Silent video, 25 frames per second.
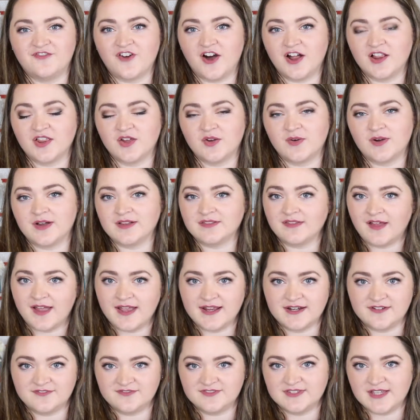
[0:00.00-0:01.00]
follow a
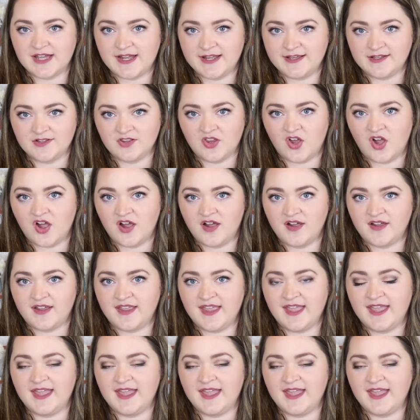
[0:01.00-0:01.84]
line of dialogue.